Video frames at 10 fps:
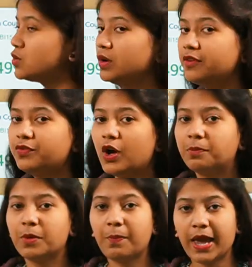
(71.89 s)
So if you
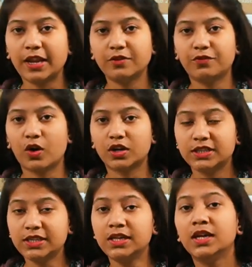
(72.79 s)
are preparing
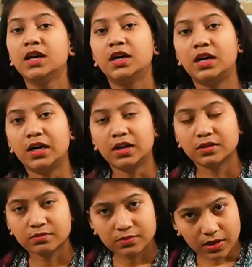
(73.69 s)
for the
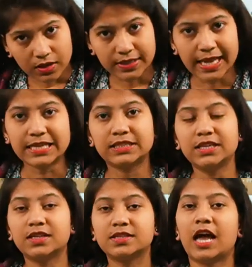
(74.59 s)
uh, next
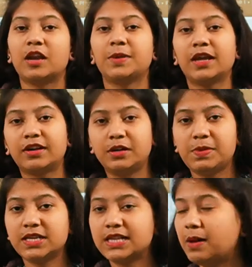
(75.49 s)
year's RBI Grade
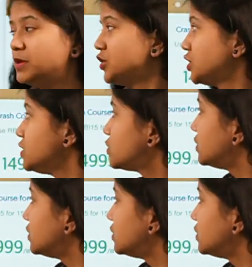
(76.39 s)
B examination,